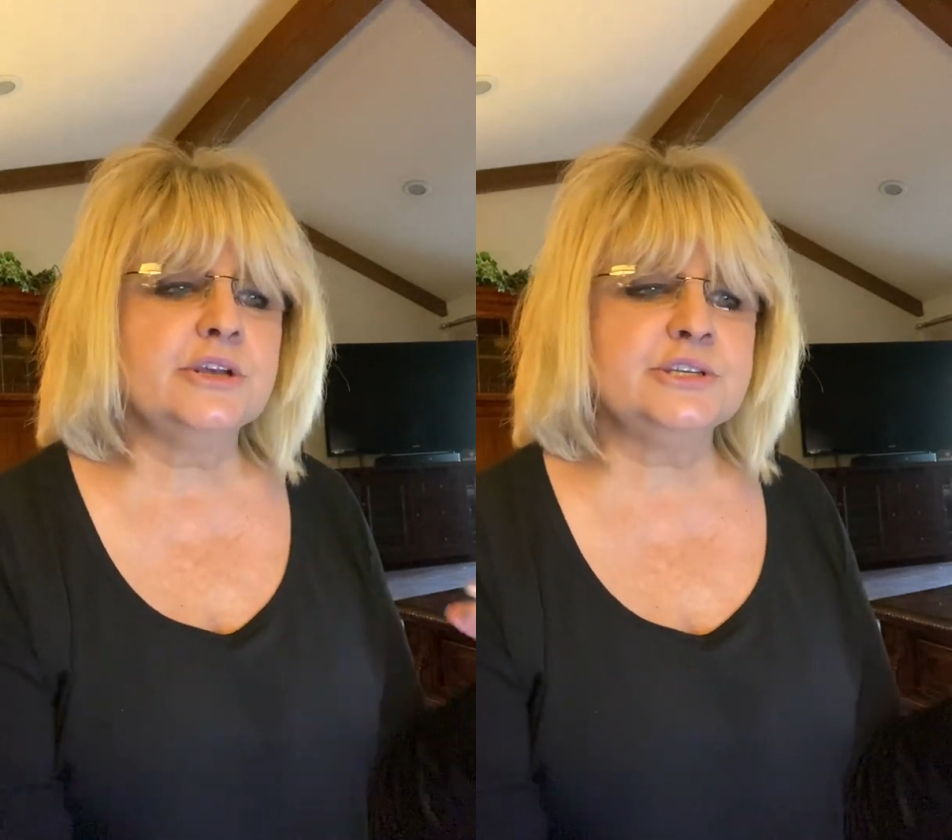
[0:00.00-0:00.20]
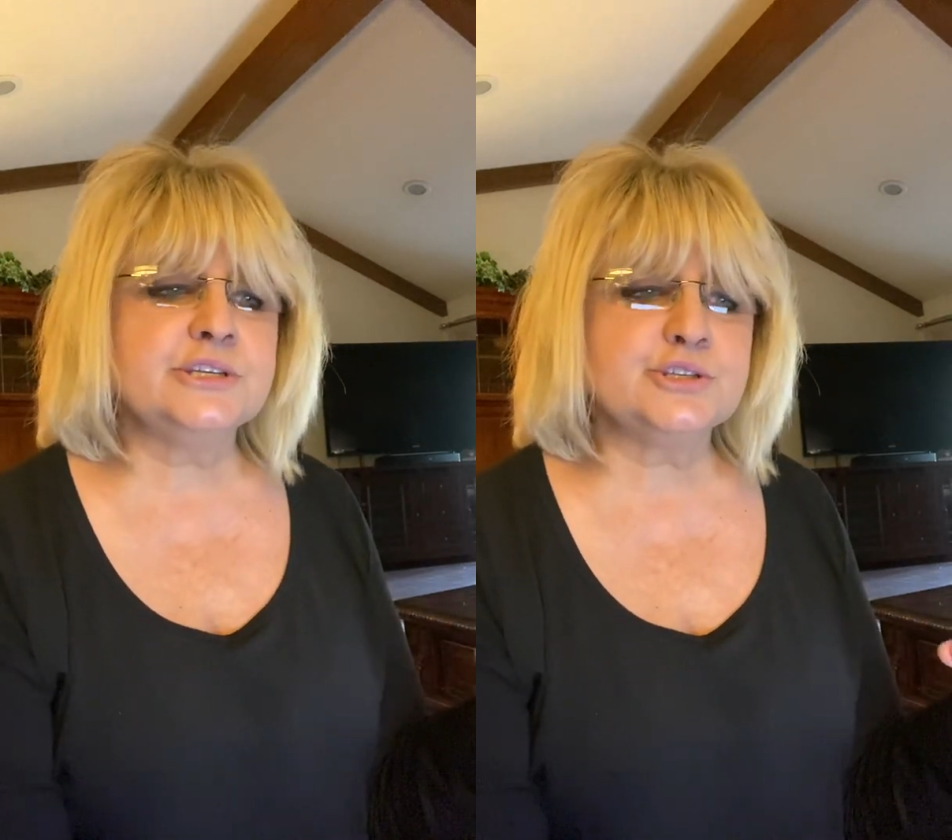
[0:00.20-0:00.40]

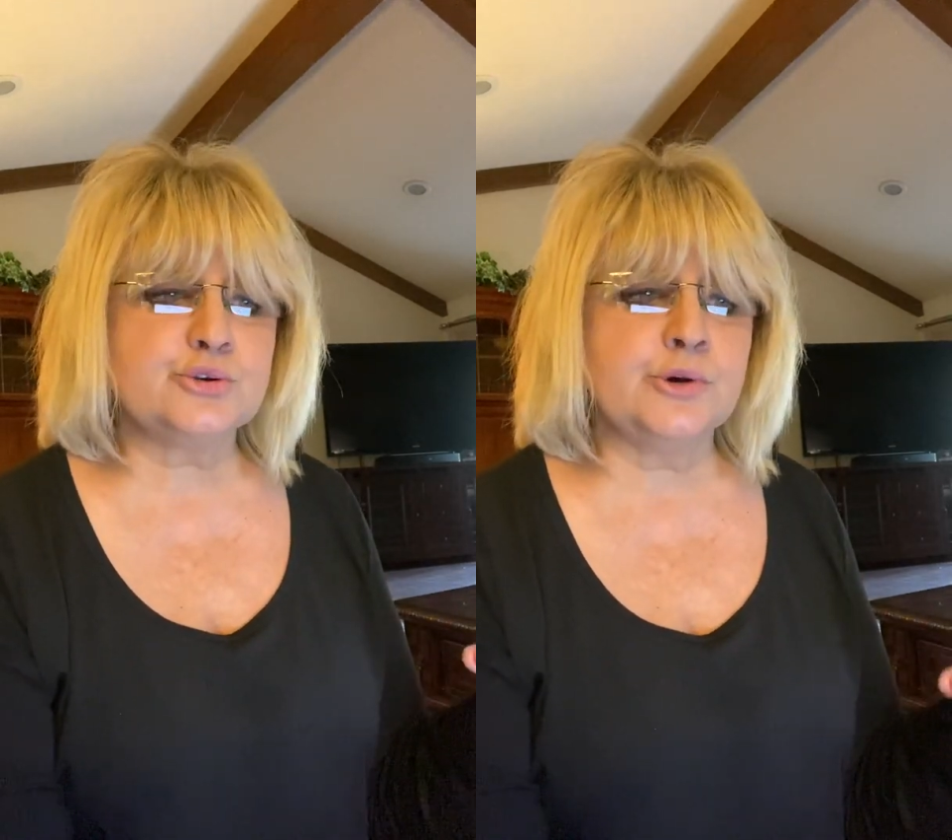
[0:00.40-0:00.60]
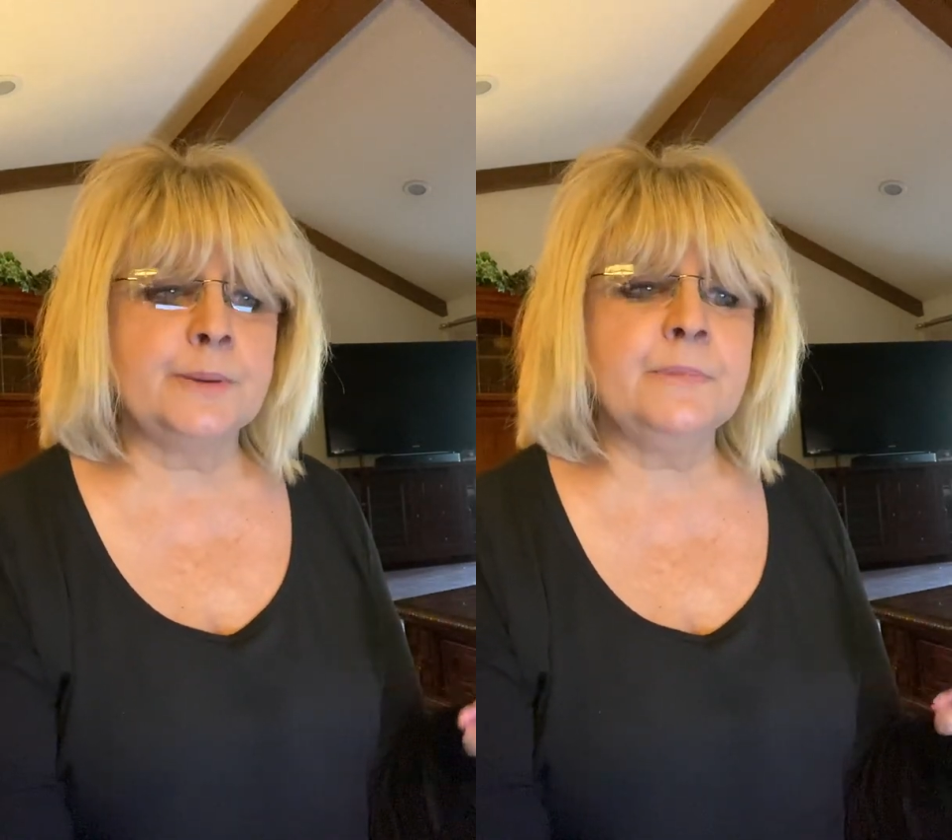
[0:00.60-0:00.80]

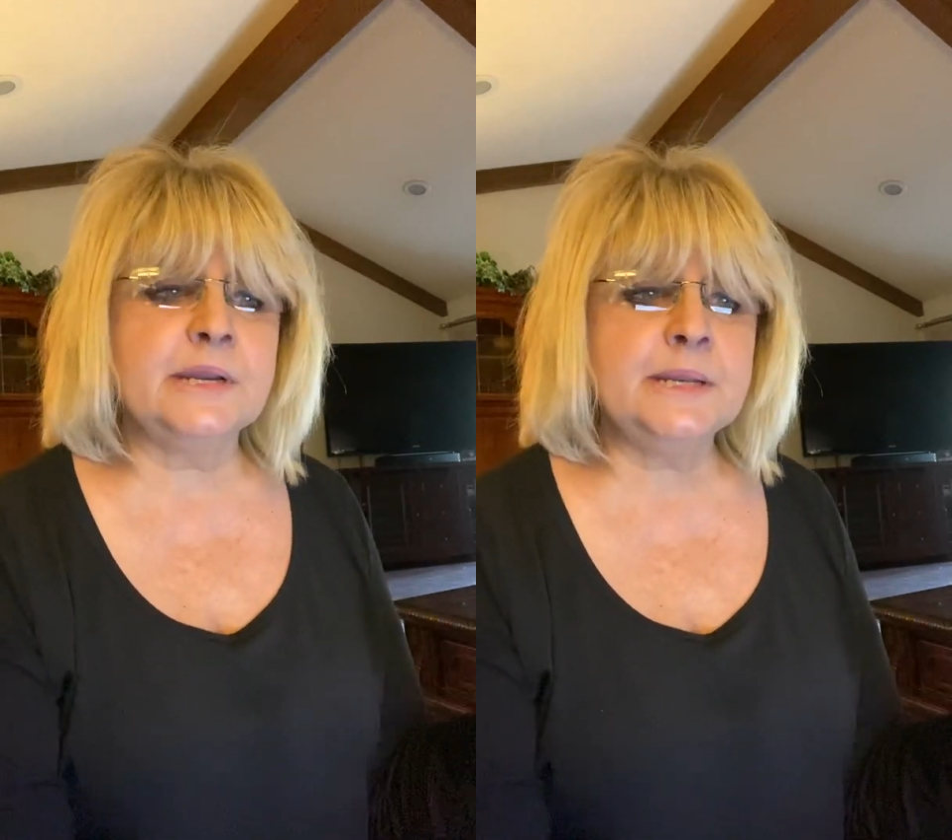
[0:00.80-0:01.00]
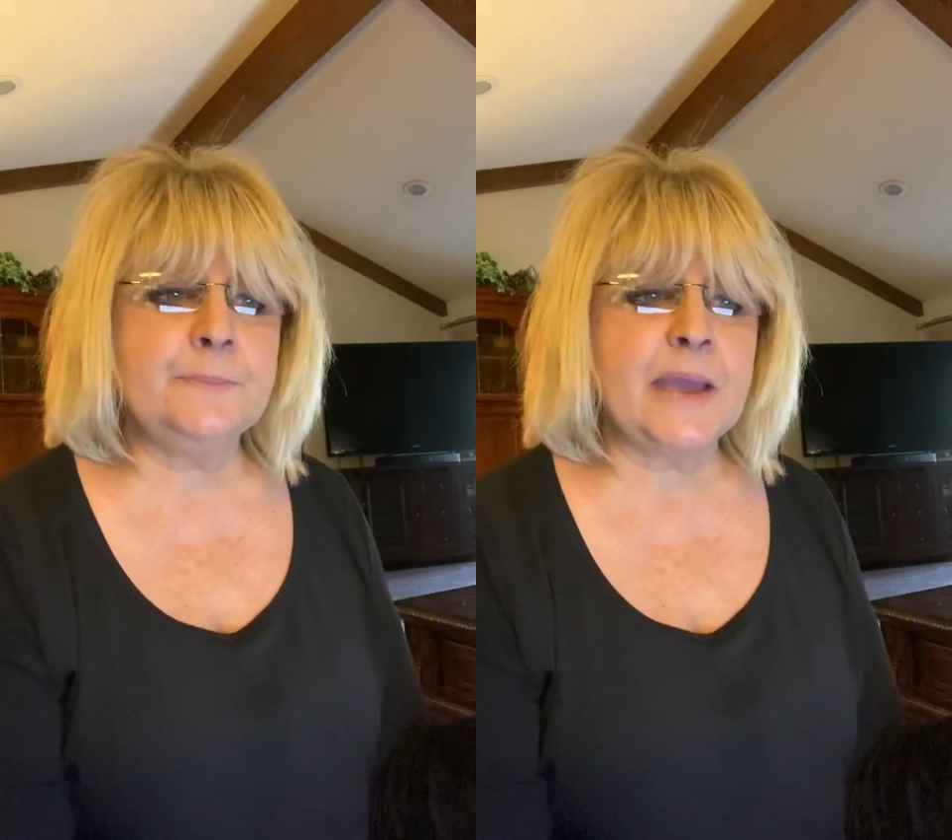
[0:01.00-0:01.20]
destroy
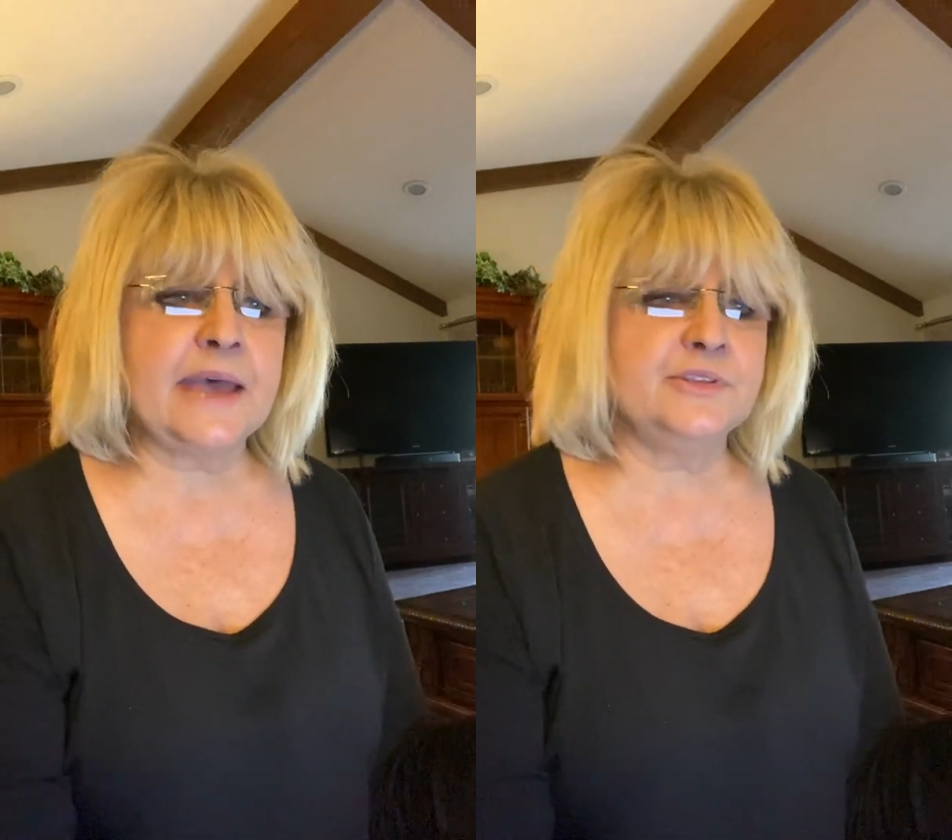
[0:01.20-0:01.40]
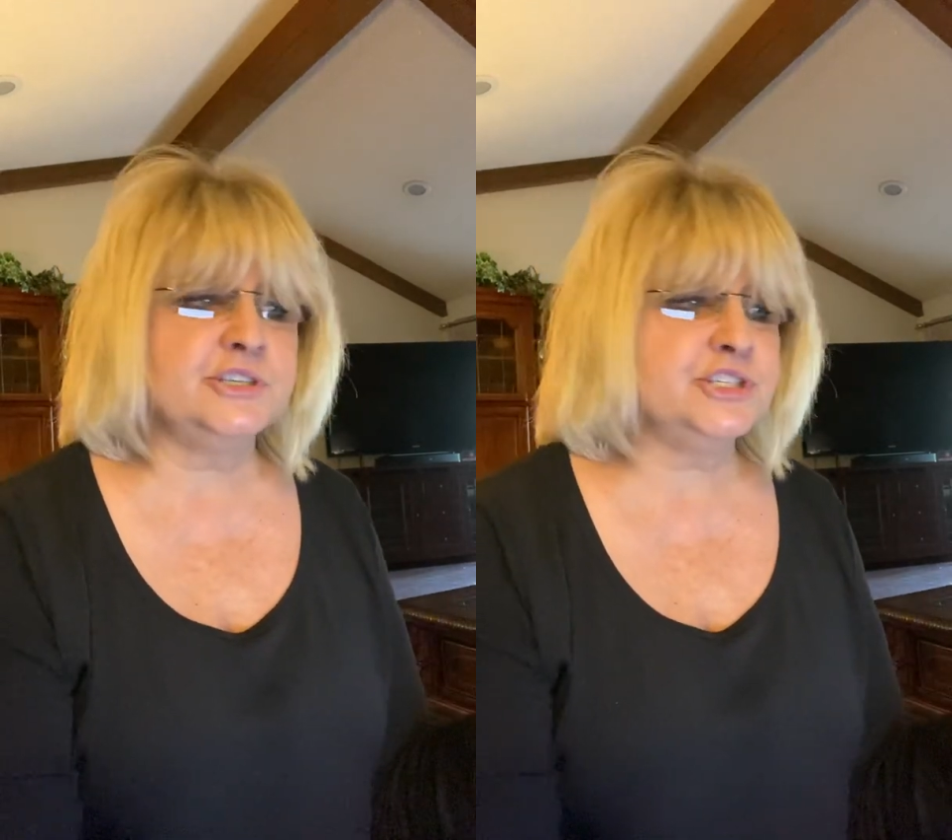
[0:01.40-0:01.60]
many
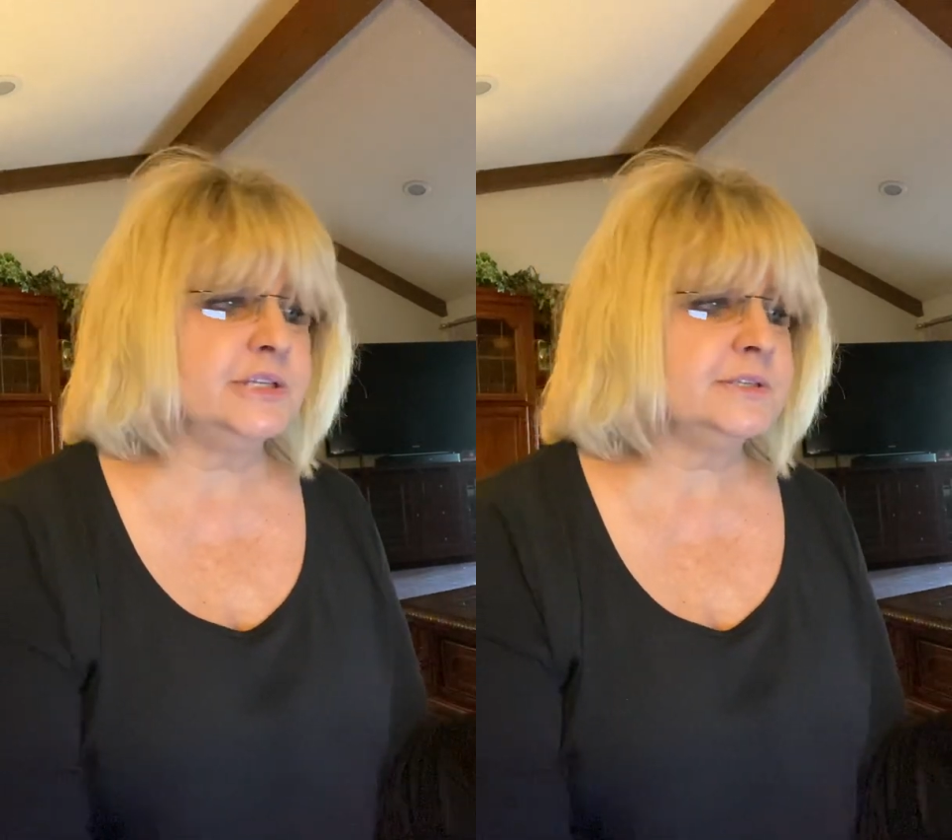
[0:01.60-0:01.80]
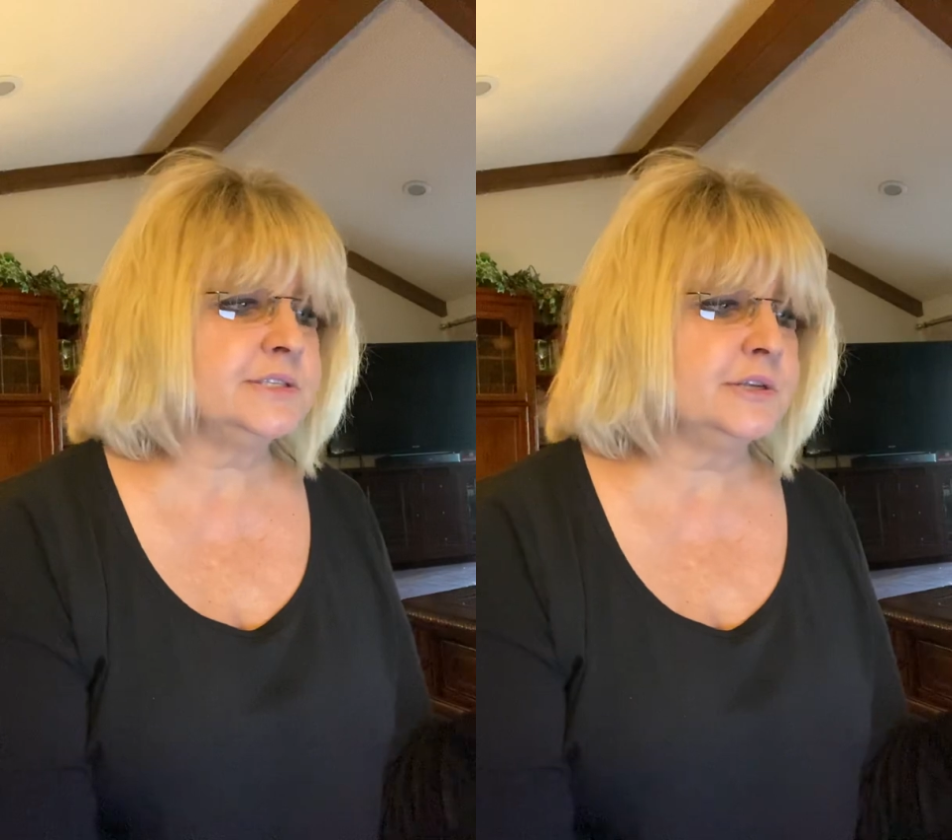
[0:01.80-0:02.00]
pathogens